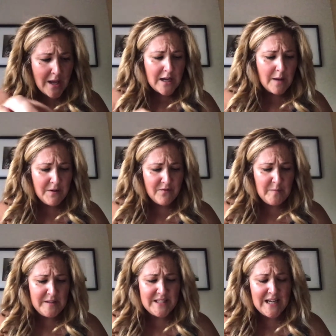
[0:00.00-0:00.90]
coming from
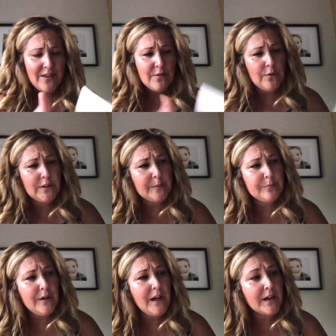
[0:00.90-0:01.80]
inside the rolled up
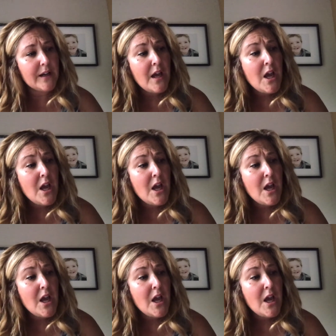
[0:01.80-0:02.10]
rug.